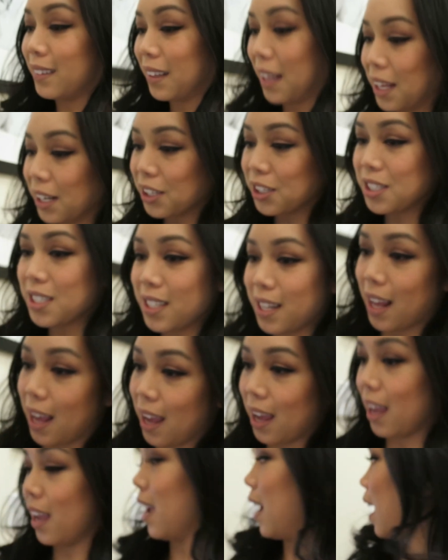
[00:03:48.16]
And later
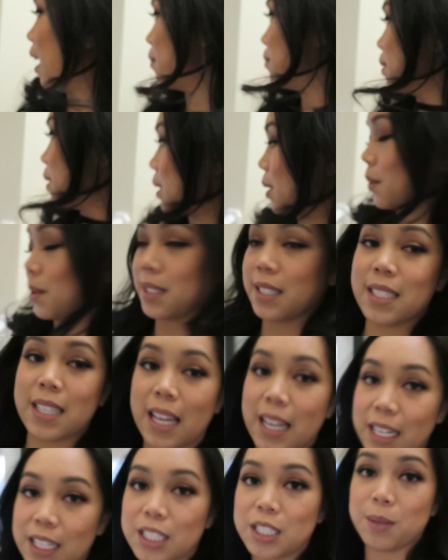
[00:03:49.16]
today, I'm so
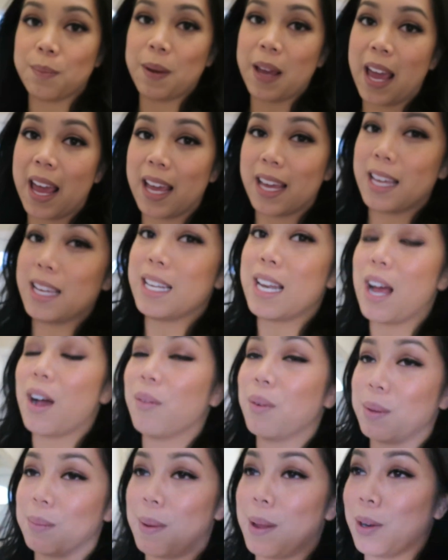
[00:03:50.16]
excited to be hanging
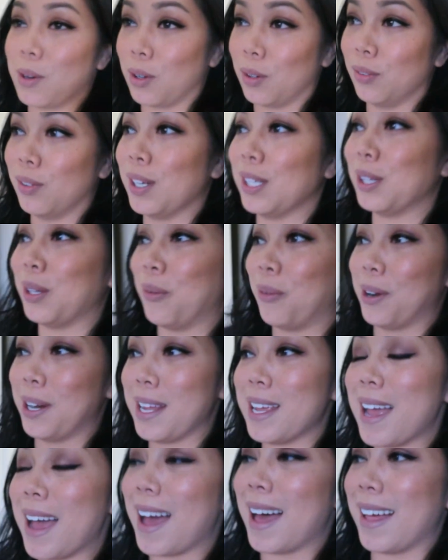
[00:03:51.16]
out with my girlfriend
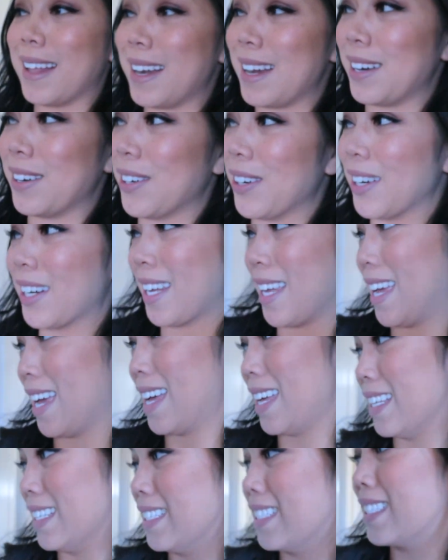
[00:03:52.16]
Lorianne and her
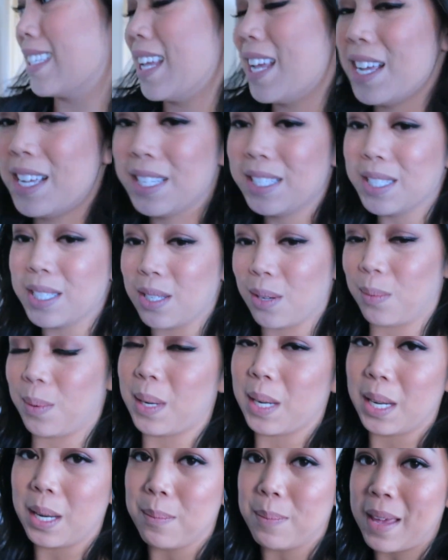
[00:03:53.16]
kids. So
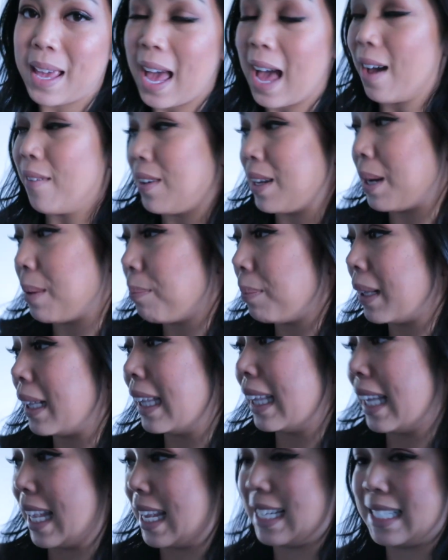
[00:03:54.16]
we're gonna be having a
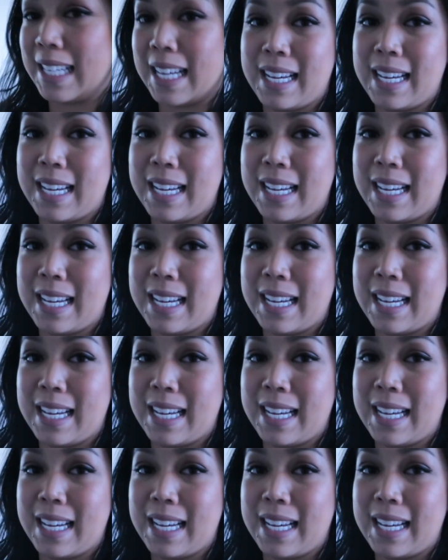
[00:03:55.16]
play